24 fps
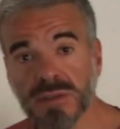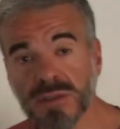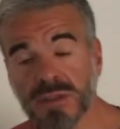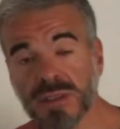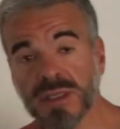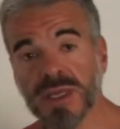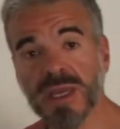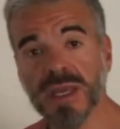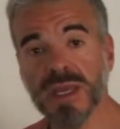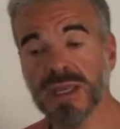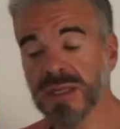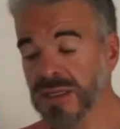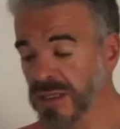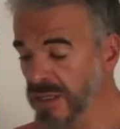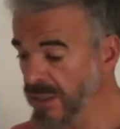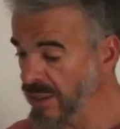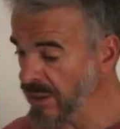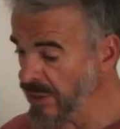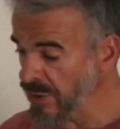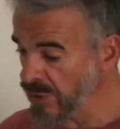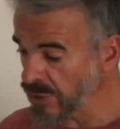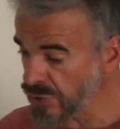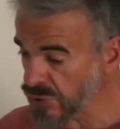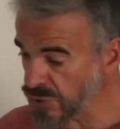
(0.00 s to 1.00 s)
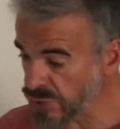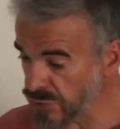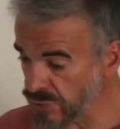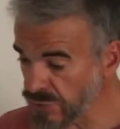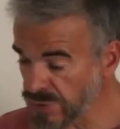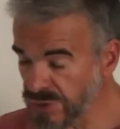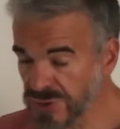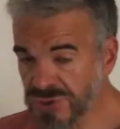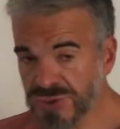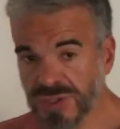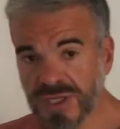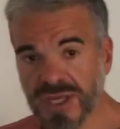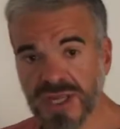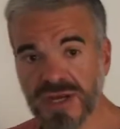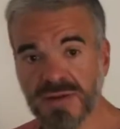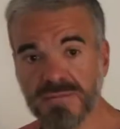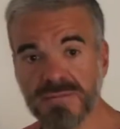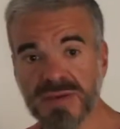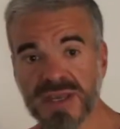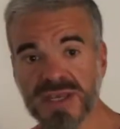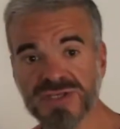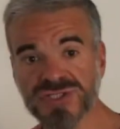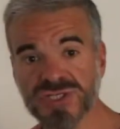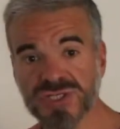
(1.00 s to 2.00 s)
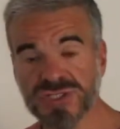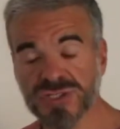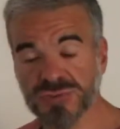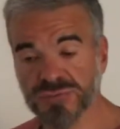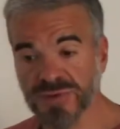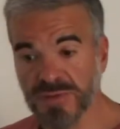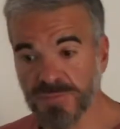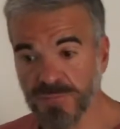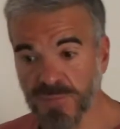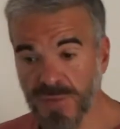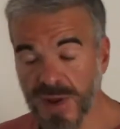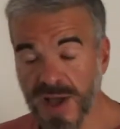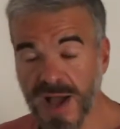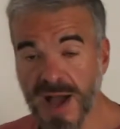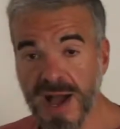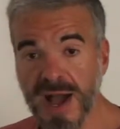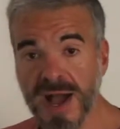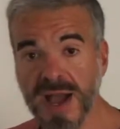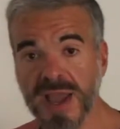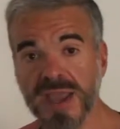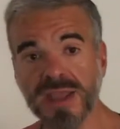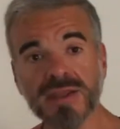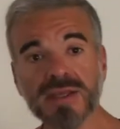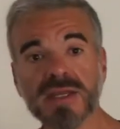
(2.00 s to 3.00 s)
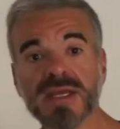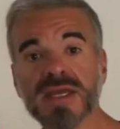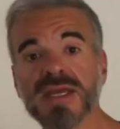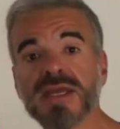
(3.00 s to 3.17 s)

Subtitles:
Okay? As soon as you get a message, reply.